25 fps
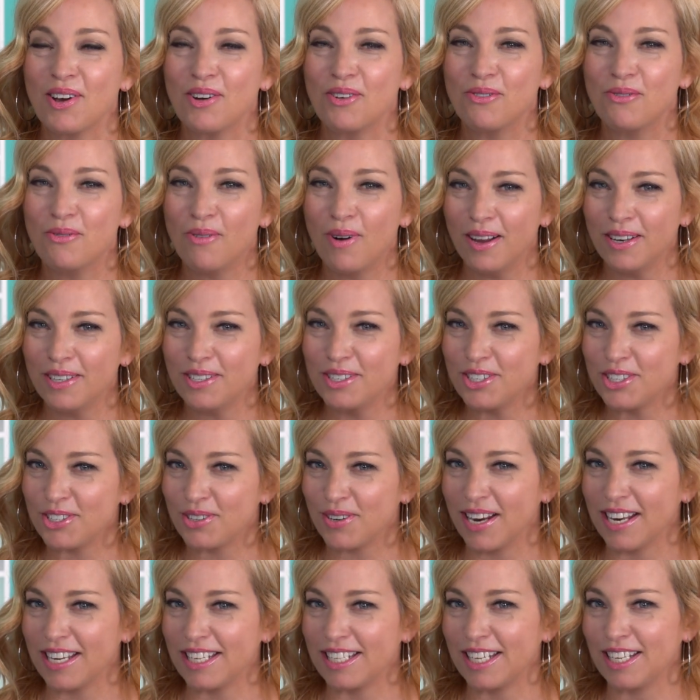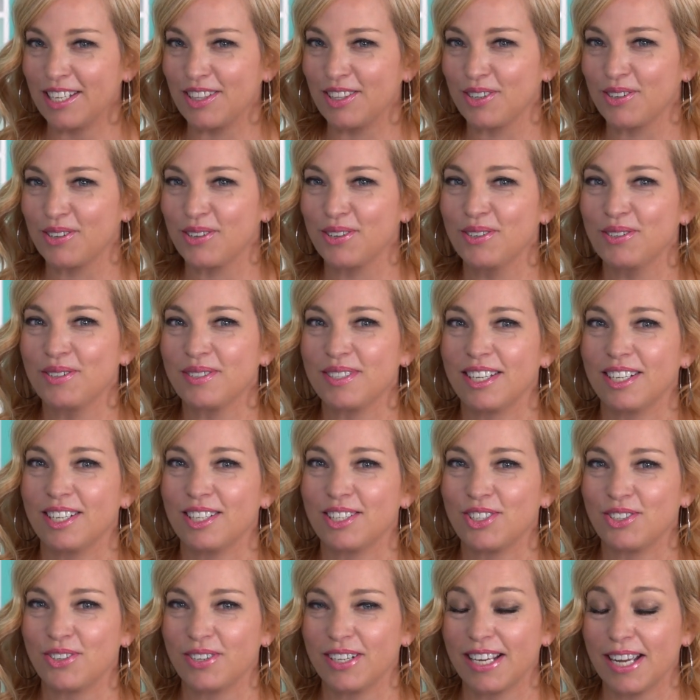One trend in the cruise
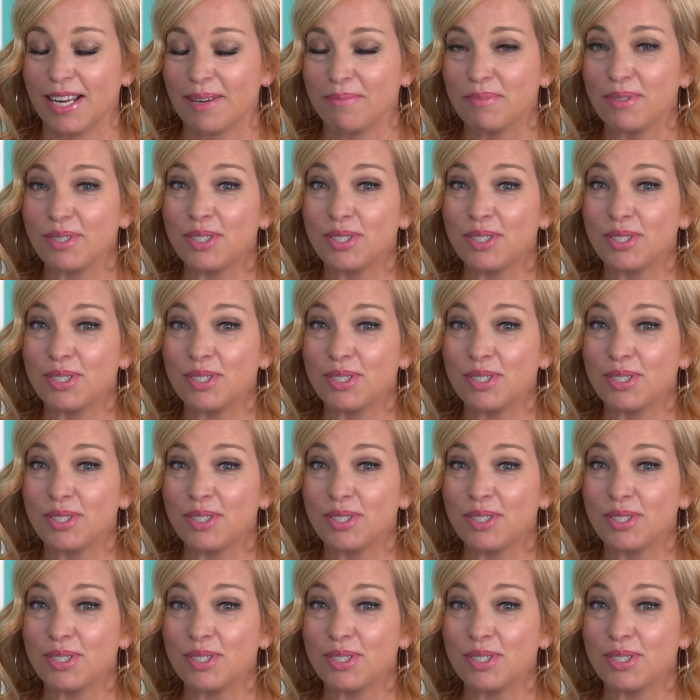industry I'm